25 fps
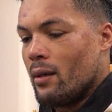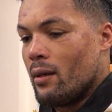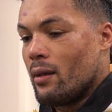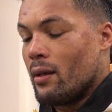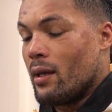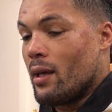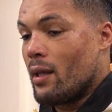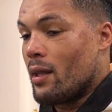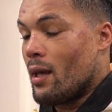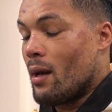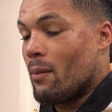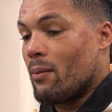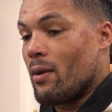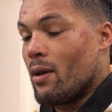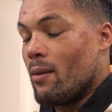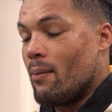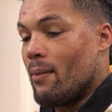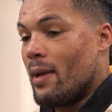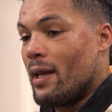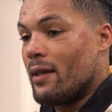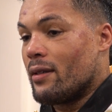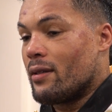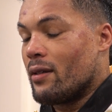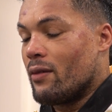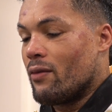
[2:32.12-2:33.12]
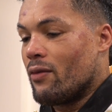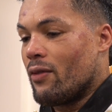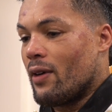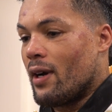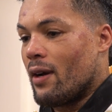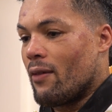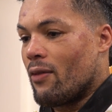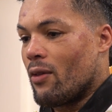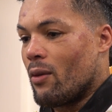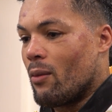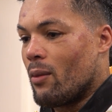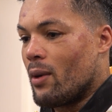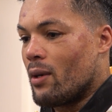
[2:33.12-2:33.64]
Yeah, that'd be an amazing
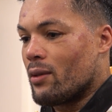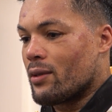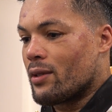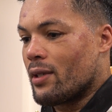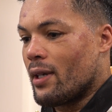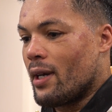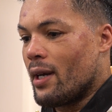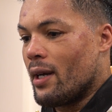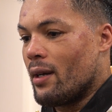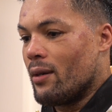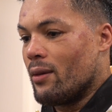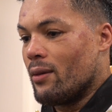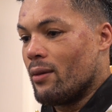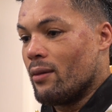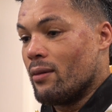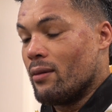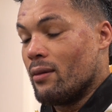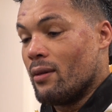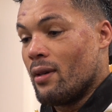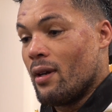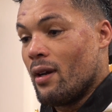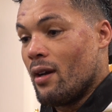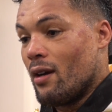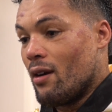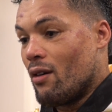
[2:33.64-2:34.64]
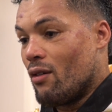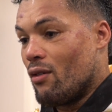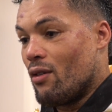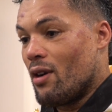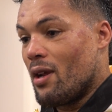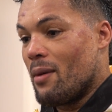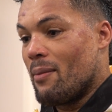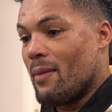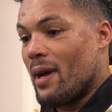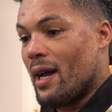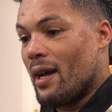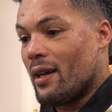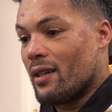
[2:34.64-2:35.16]
fight for the world title.
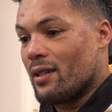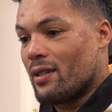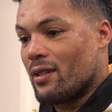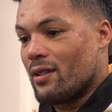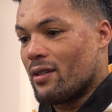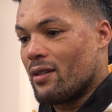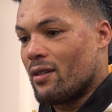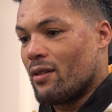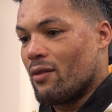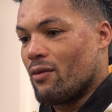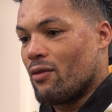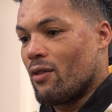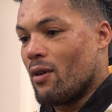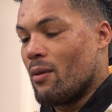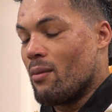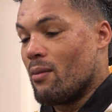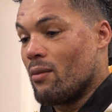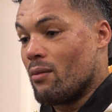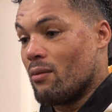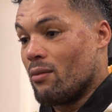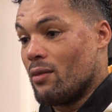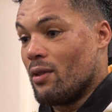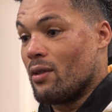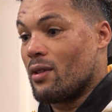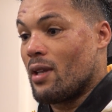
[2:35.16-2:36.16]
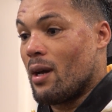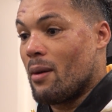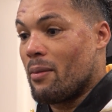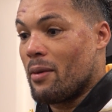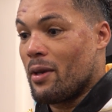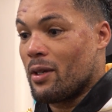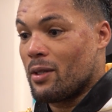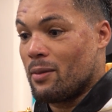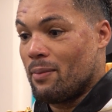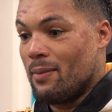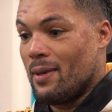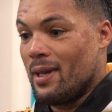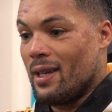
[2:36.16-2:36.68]
Rematch from the
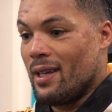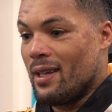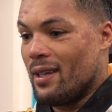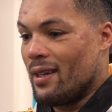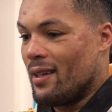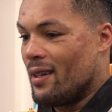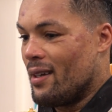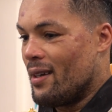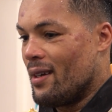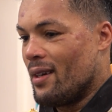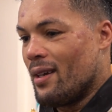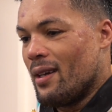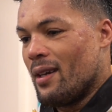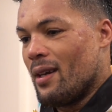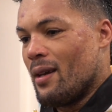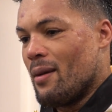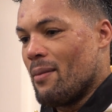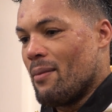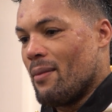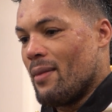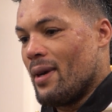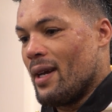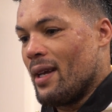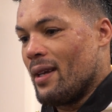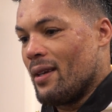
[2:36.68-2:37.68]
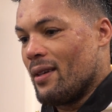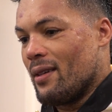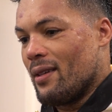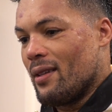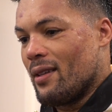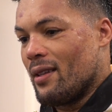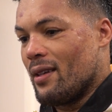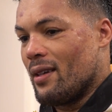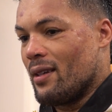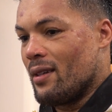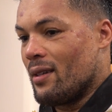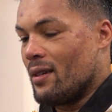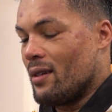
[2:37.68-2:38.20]
WSB. Mate,
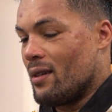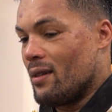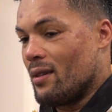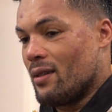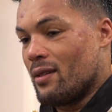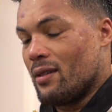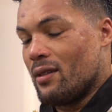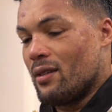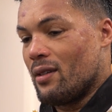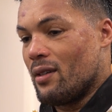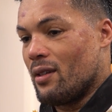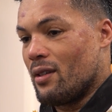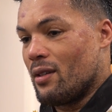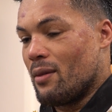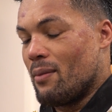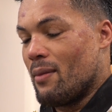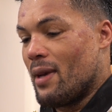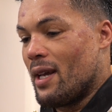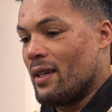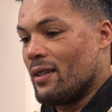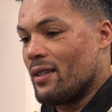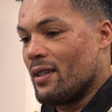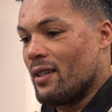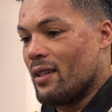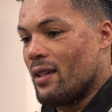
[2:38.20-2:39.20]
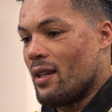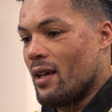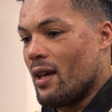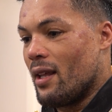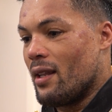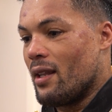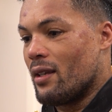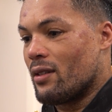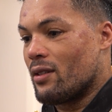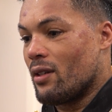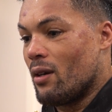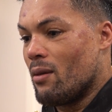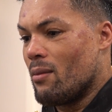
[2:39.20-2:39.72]
it's amazing. And
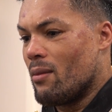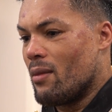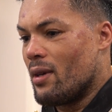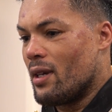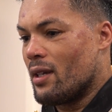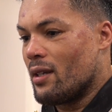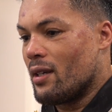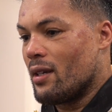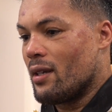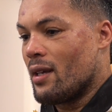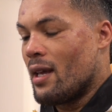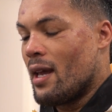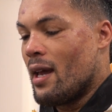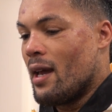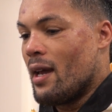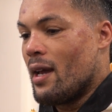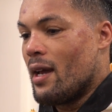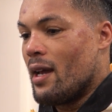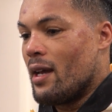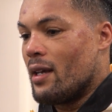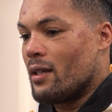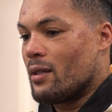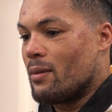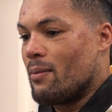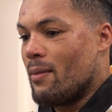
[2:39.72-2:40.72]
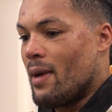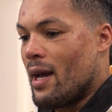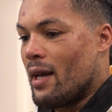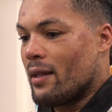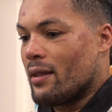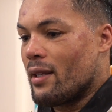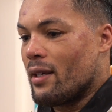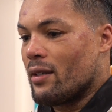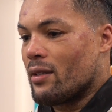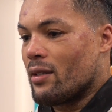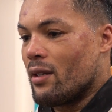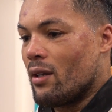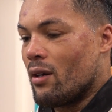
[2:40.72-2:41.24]
it's mad.
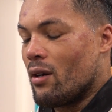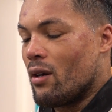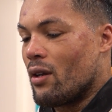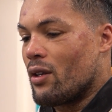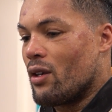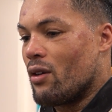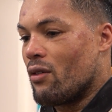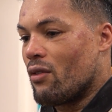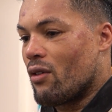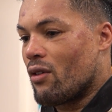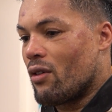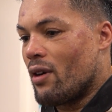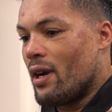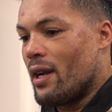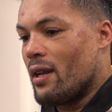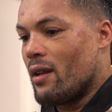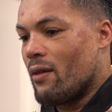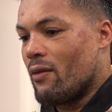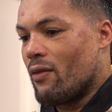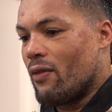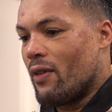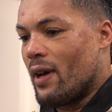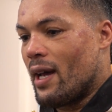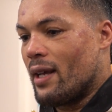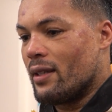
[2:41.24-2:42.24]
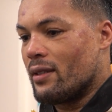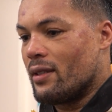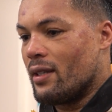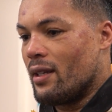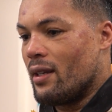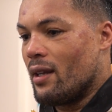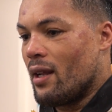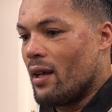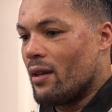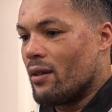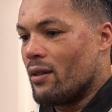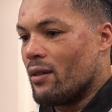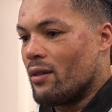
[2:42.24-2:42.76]
There's a lot of Ukrainian fans in
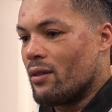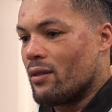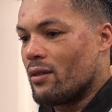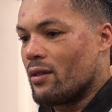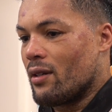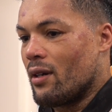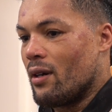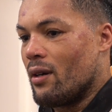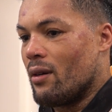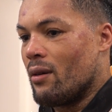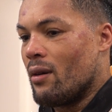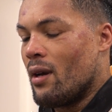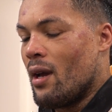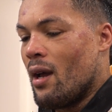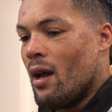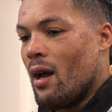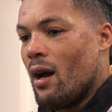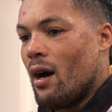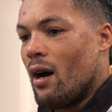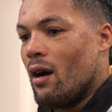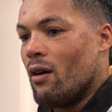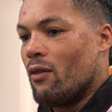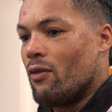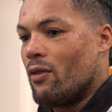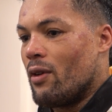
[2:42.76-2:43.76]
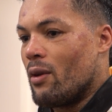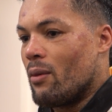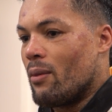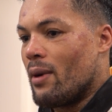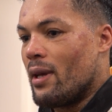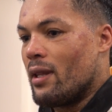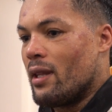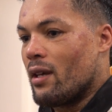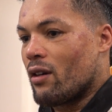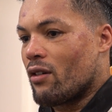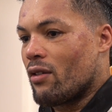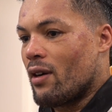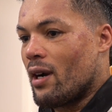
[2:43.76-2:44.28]
London. So hopefully
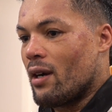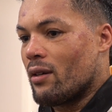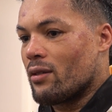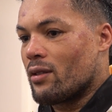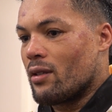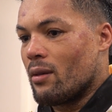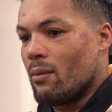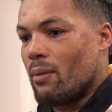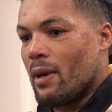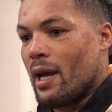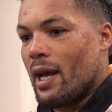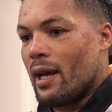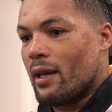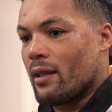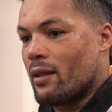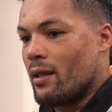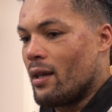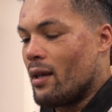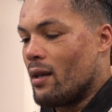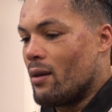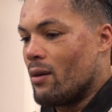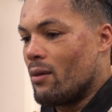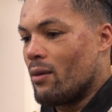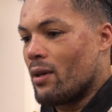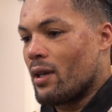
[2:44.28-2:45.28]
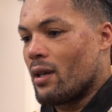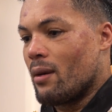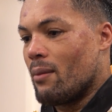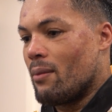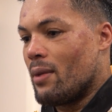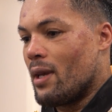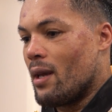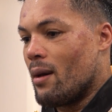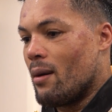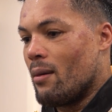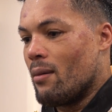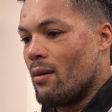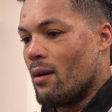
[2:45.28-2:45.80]
when the crowds are back, then we can
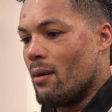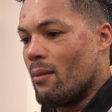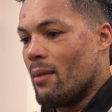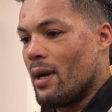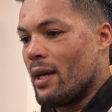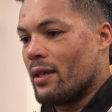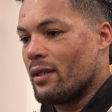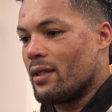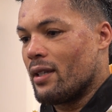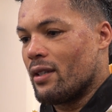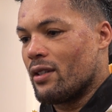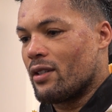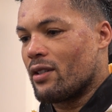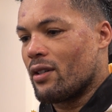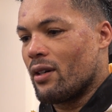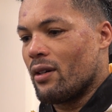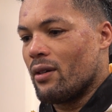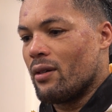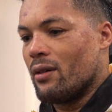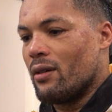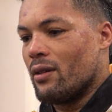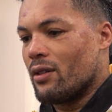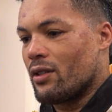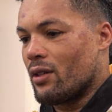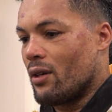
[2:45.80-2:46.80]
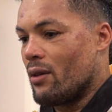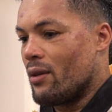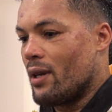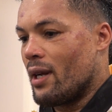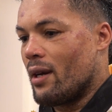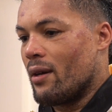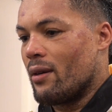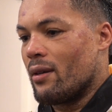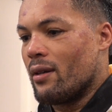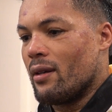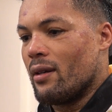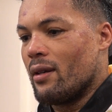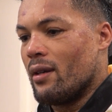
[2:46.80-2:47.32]
be an amazing
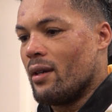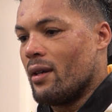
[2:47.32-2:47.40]
showdown.